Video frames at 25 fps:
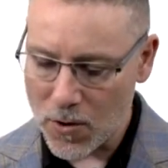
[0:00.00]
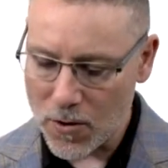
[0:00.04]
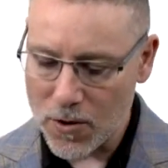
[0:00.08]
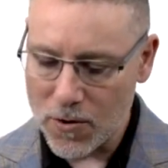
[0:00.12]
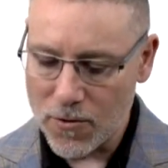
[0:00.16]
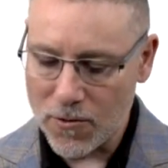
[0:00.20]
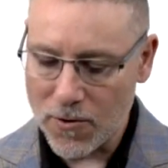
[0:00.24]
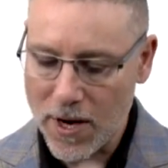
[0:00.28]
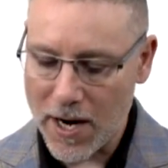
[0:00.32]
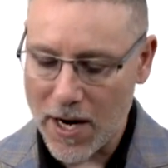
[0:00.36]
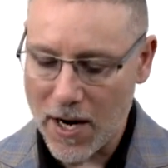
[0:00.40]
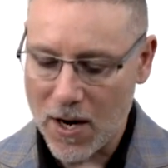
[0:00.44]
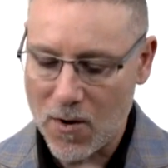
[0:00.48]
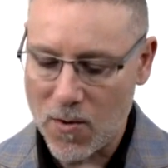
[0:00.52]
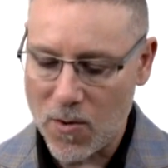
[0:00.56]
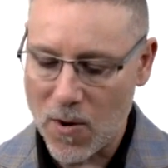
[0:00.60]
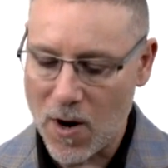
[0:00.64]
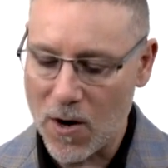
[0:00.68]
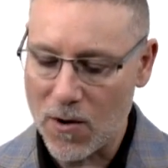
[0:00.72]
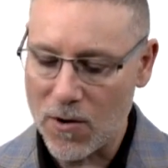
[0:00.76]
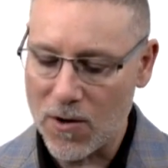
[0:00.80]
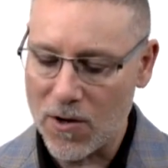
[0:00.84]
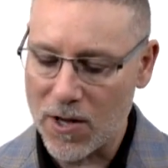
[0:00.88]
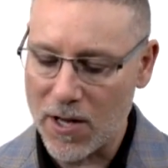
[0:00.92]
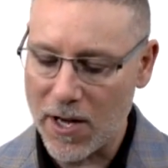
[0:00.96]
great
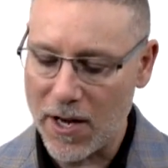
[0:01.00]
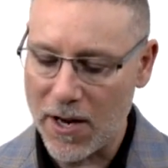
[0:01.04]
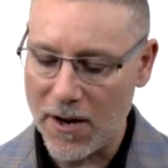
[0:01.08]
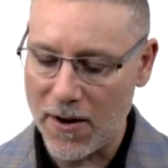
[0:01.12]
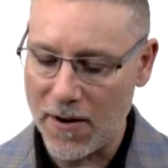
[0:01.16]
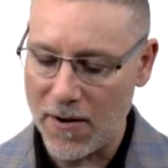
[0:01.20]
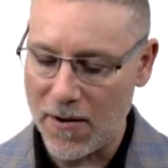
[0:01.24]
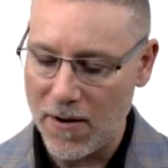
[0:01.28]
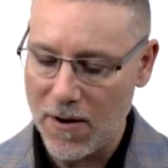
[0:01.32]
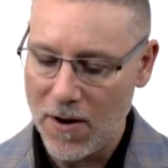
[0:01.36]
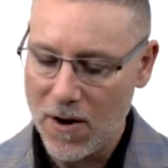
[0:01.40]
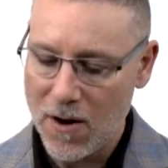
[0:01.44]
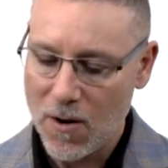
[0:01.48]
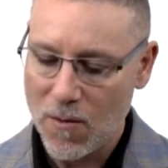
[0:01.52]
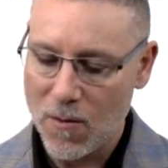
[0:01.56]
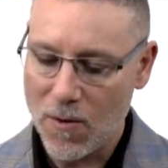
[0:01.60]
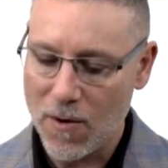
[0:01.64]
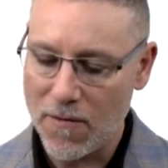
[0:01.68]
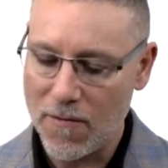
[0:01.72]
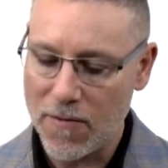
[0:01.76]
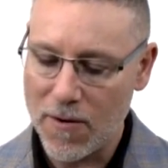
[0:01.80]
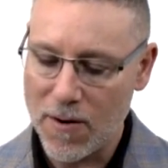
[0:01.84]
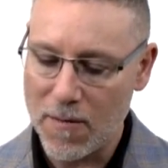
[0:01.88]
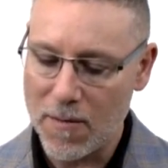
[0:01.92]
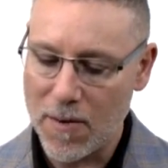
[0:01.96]
quotes here,
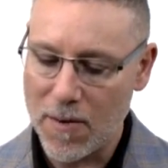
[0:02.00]
one from